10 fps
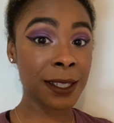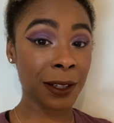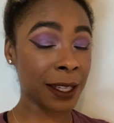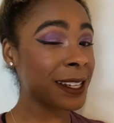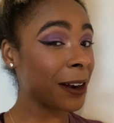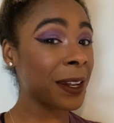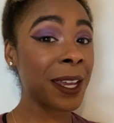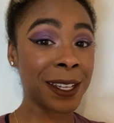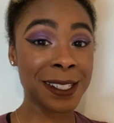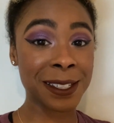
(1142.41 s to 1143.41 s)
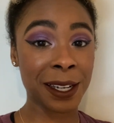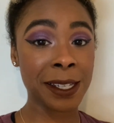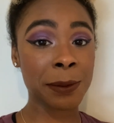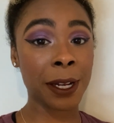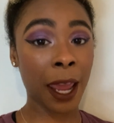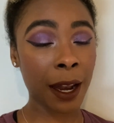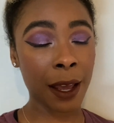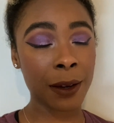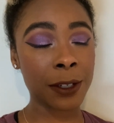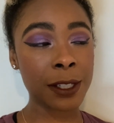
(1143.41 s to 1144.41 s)
So like Saturday and Sunday, spending eight
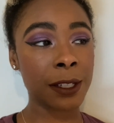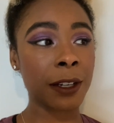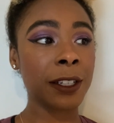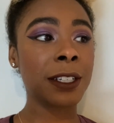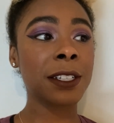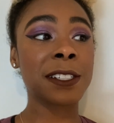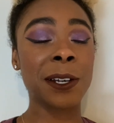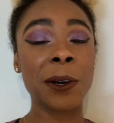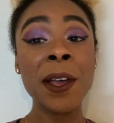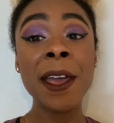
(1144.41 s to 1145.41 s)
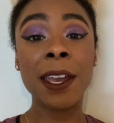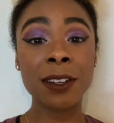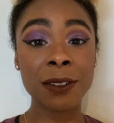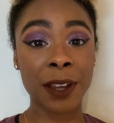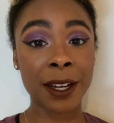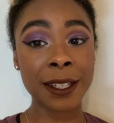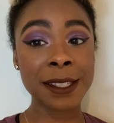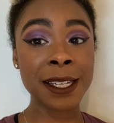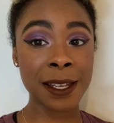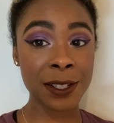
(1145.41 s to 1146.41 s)
hours studying. So it was a very
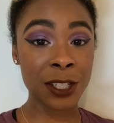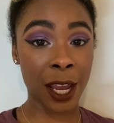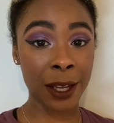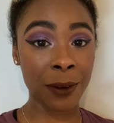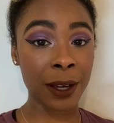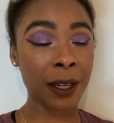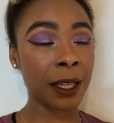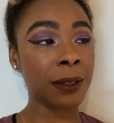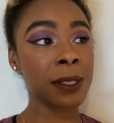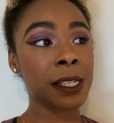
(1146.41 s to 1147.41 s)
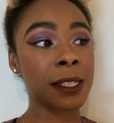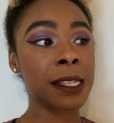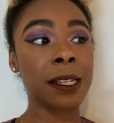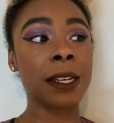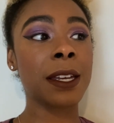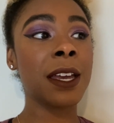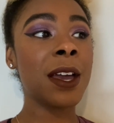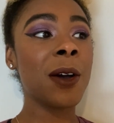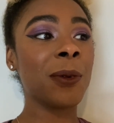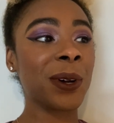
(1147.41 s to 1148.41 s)
intense January. It was easily
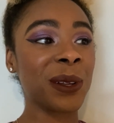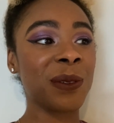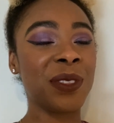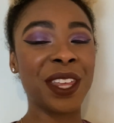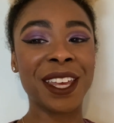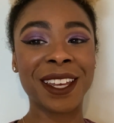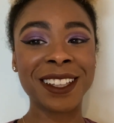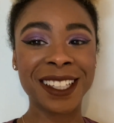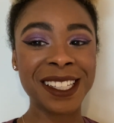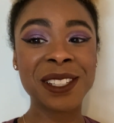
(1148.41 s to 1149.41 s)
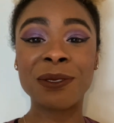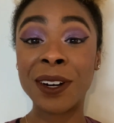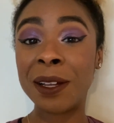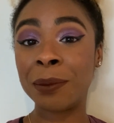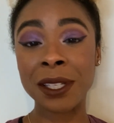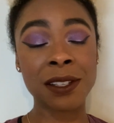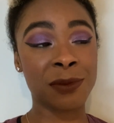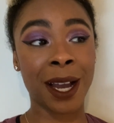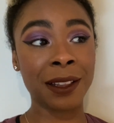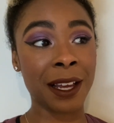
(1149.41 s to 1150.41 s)
one of the least fun months of
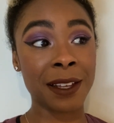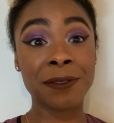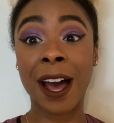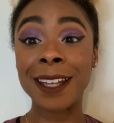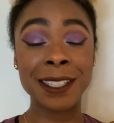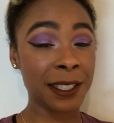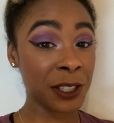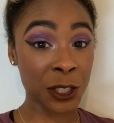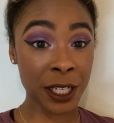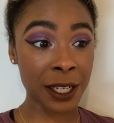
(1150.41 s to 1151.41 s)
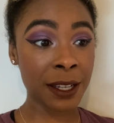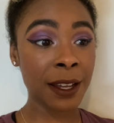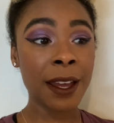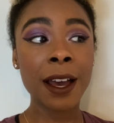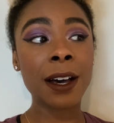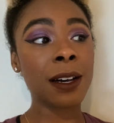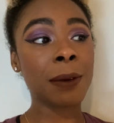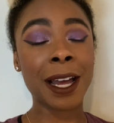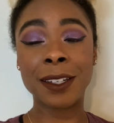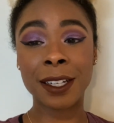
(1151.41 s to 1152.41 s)
my life. I didn't drink. Um,
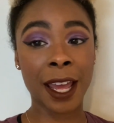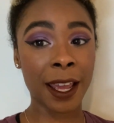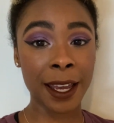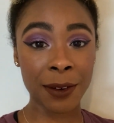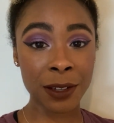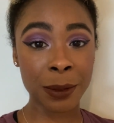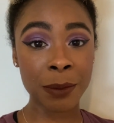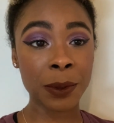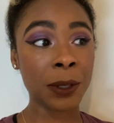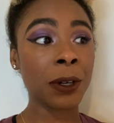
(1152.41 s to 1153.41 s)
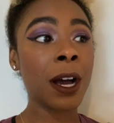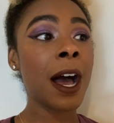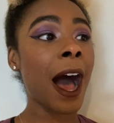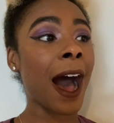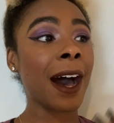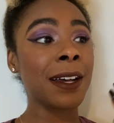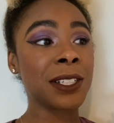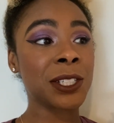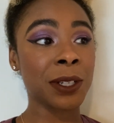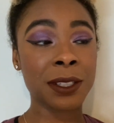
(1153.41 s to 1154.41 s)
I didn't hang out with people. I
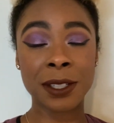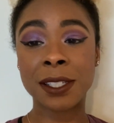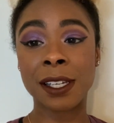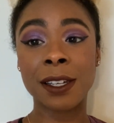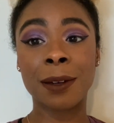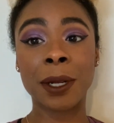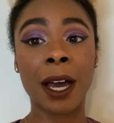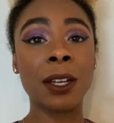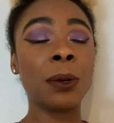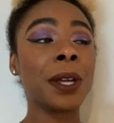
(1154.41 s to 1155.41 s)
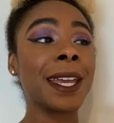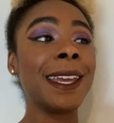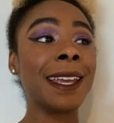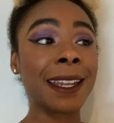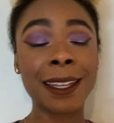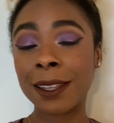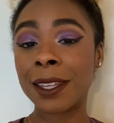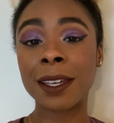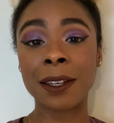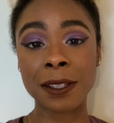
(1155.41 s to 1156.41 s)
strictly said I'm not doing
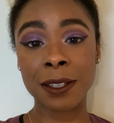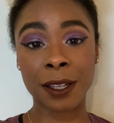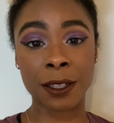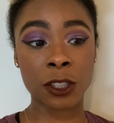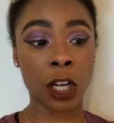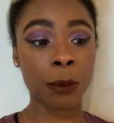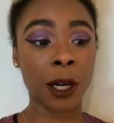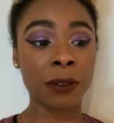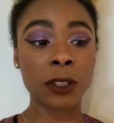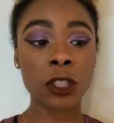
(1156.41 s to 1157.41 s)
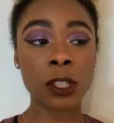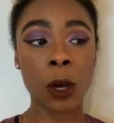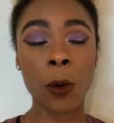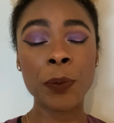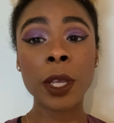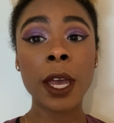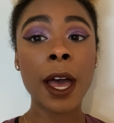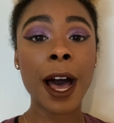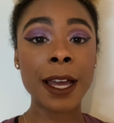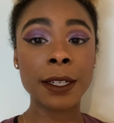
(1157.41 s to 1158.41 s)
anything until I get a job offer. So
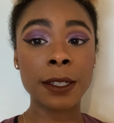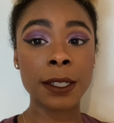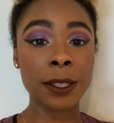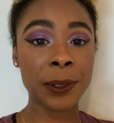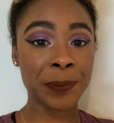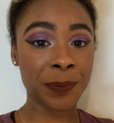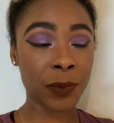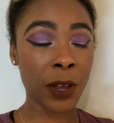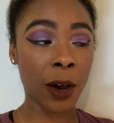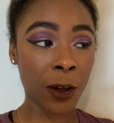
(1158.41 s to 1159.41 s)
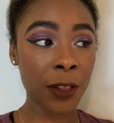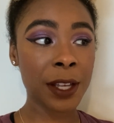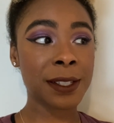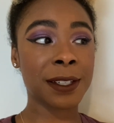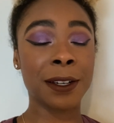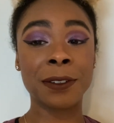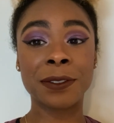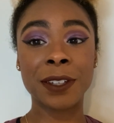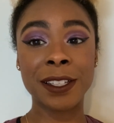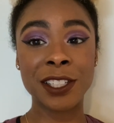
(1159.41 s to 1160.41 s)
I did all that stuff
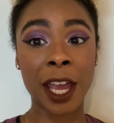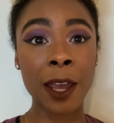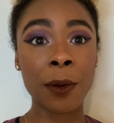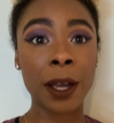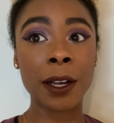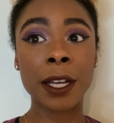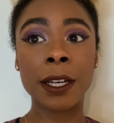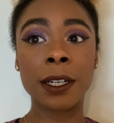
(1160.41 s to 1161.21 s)
in January.